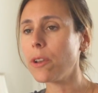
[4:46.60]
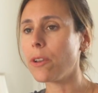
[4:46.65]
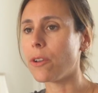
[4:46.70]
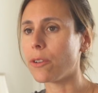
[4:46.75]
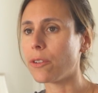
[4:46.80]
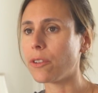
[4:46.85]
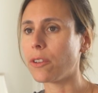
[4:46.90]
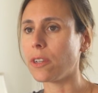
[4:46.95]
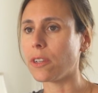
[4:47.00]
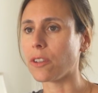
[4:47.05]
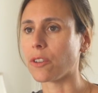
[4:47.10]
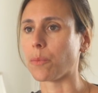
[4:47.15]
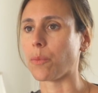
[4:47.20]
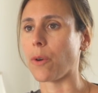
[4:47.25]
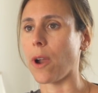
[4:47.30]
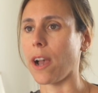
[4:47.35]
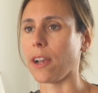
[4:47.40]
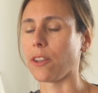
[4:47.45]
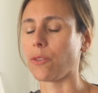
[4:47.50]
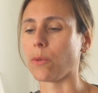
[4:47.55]
Hustinx
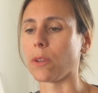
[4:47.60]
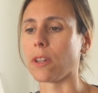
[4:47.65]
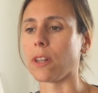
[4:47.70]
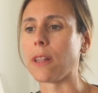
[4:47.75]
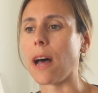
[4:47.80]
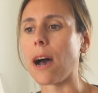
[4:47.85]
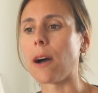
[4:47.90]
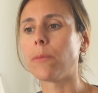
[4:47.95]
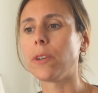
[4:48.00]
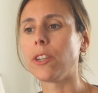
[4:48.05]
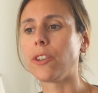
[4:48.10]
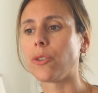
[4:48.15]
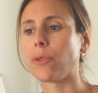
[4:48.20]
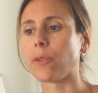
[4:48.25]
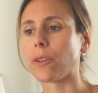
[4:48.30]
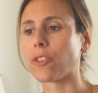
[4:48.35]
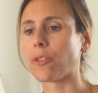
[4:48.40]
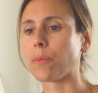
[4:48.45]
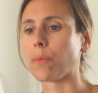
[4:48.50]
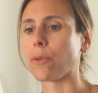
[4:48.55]
Prize will allow me to
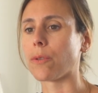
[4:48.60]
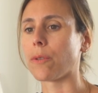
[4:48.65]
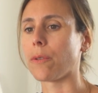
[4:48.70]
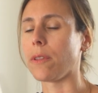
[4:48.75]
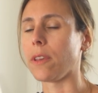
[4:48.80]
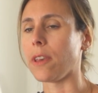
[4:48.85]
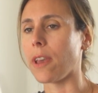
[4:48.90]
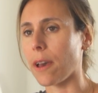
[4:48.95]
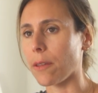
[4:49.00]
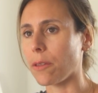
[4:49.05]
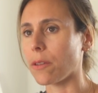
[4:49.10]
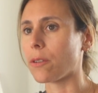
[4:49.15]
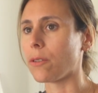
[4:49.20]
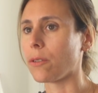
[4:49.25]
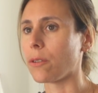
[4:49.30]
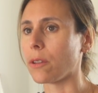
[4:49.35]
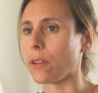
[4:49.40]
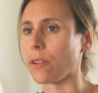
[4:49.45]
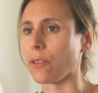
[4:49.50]
explore the ethical and